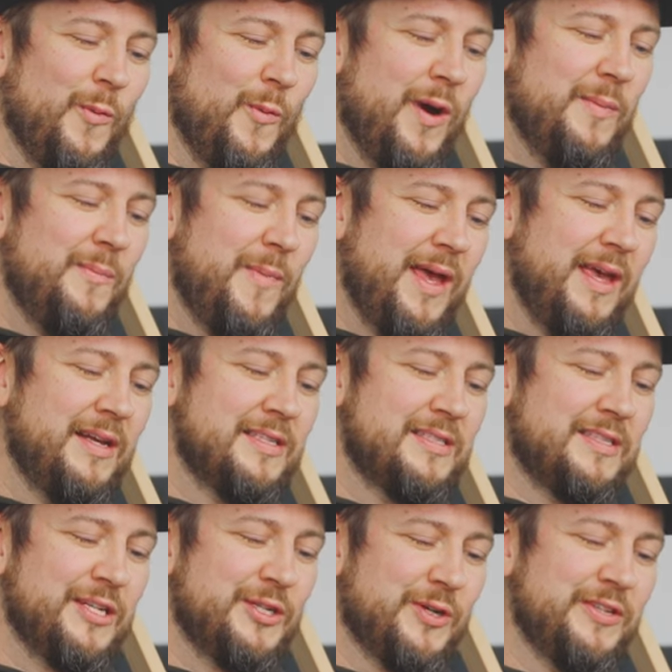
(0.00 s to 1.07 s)
What makes
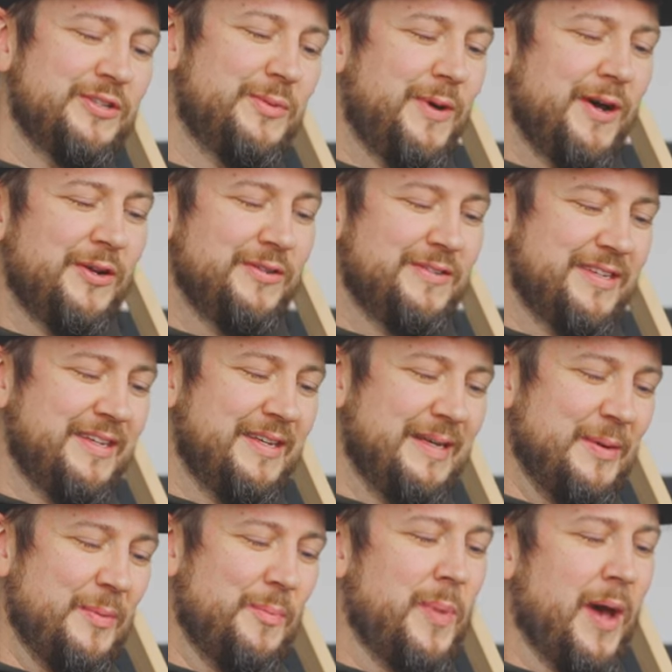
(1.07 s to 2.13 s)
the Trezor Model
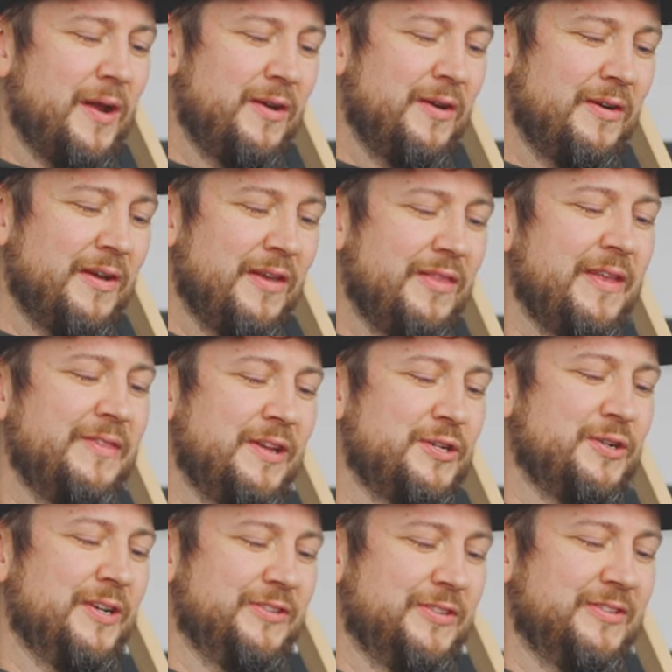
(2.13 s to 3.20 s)
T better than the
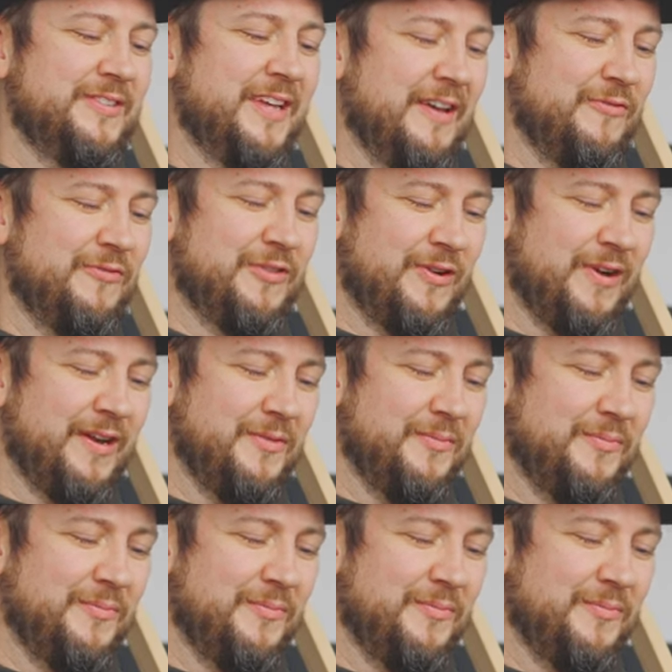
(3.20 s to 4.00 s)
Trezor Safe 3?